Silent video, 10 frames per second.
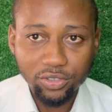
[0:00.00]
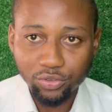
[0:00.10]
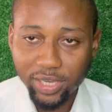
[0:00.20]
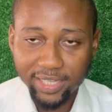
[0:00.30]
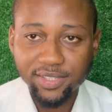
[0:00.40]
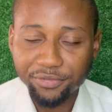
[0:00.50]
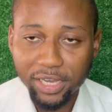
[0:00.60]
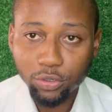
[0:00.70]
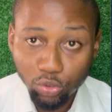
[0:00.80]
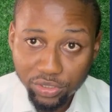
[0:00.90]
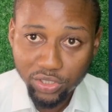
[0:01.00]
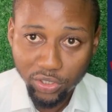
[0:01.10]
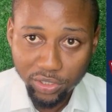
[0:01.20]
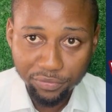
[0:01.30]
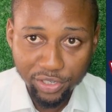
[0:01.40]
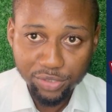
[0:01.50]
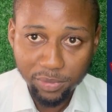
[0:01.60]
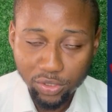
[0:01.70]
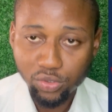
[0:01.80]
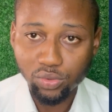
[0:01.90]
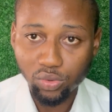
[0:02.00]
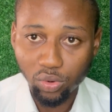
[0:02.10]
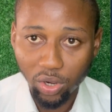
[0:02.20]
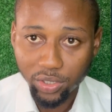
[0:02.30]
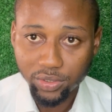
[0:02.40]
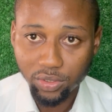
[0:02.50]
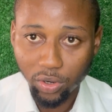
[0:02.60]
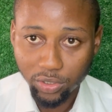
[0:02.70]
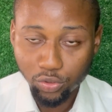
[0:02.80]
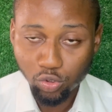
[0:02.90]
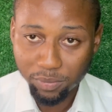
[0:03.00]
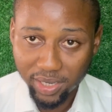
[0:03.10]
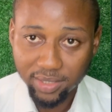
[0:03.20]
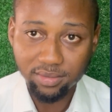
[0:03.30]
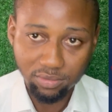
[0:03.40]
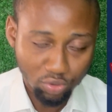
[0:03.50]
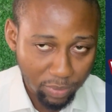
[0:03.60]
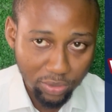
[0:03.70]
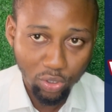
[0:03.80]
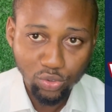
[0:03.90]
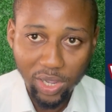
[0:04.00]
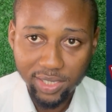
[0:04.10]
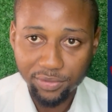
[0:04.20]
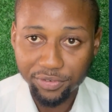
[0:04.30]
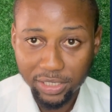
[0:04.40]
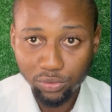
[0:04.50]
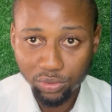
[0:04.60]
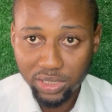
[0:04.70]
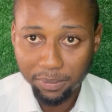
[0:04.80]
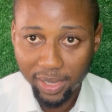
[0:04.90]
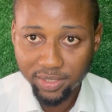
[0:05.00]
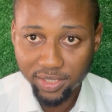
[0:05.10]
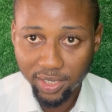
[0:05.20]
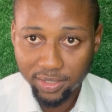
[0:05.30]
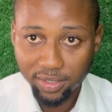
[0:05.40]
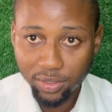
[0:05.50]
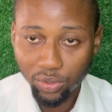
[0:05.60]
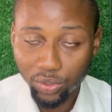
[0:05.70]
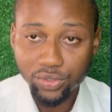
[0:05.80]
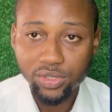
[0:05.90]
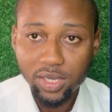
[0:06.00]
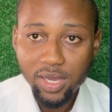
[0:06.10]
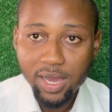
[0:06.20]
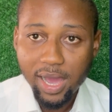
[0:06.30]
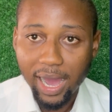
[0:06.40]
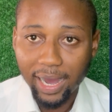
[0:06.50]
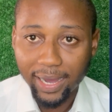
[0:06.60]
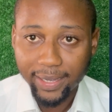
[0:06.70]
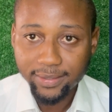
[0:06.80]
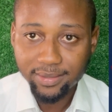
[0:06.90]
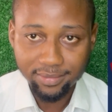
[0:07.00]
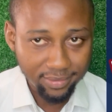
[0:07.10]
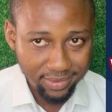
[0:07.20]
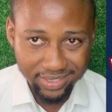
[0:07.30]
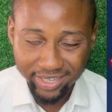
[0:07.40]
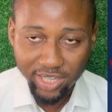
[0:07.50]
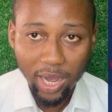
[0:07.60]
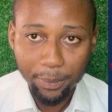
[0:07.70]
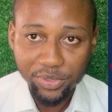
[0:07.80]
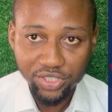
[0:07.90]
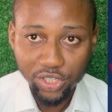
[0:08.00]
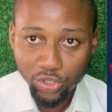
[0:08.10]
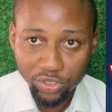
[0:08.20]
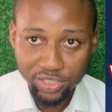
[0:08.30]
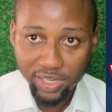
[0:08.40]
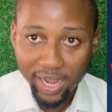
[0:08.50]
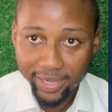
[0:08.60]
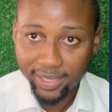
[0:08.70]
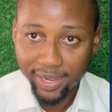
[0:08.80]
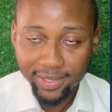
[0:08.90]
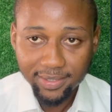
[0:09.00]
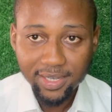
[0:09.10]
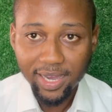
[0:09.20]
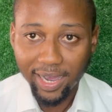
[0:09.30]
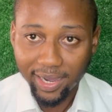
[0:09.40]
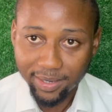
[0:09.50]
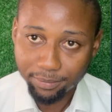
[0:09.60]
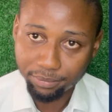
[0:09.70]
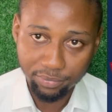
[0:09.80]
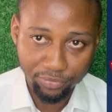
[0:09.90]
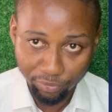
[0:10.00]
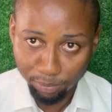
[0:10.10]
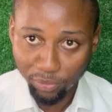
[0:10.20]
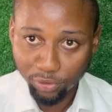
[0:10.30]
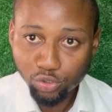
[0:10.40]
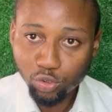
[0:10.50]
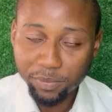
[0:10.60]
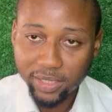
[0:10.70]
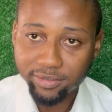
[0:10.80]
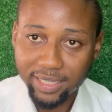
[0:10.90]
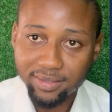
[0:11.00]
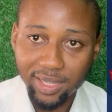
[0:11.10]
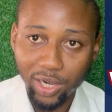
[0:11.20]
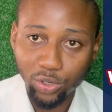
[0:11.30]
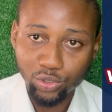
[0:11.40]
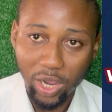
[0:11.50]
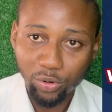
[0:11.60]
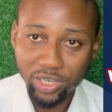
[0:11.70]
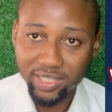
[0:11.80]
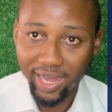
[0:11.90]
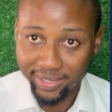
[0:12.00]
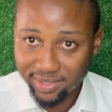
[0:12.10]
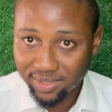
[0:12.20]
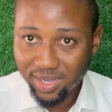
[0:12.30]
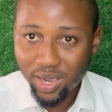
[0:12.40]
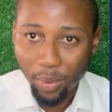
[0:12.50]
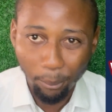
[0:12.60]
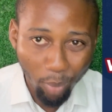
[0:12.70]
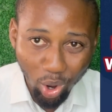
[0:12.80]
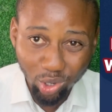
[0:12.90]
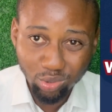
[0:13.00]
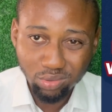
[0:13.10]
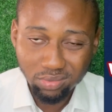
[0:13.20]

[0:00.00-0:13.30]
you get very good return on investment too on a 2-bed. 2-bed also has a very good demand here in Lagos, and the rental appreciation is higher. But for 2-bed right now, you are looking at more